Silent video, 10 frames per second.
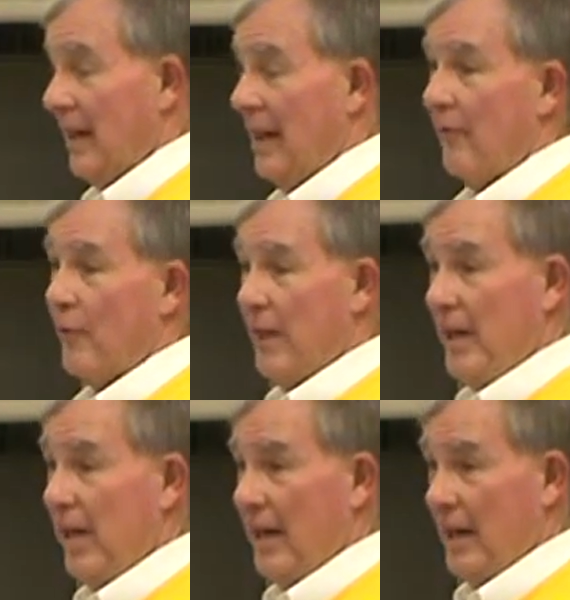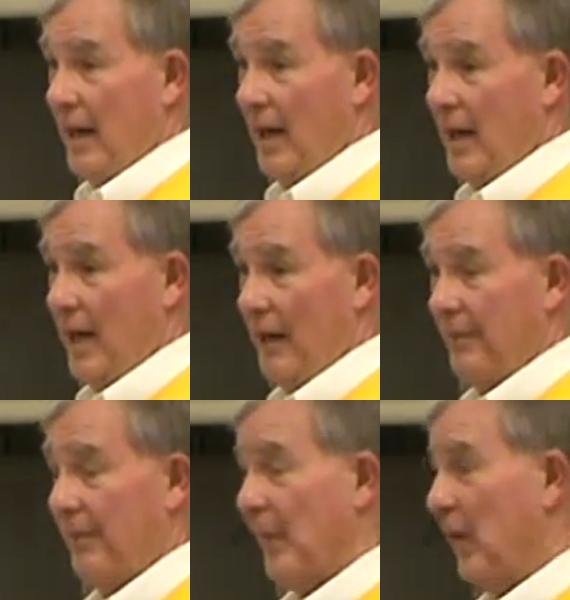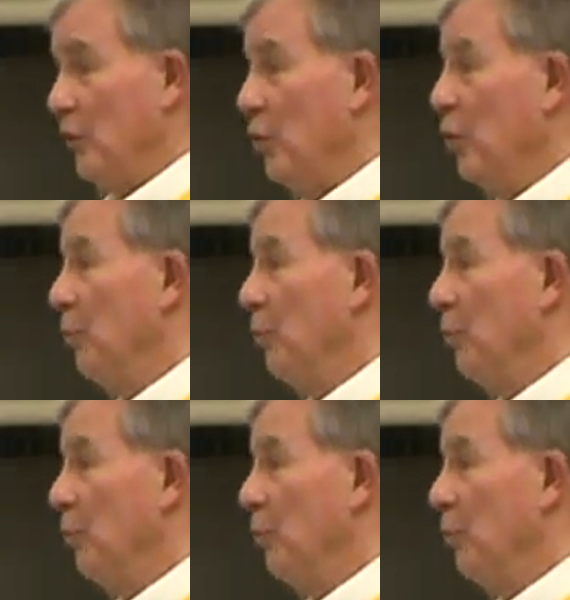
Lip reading: every new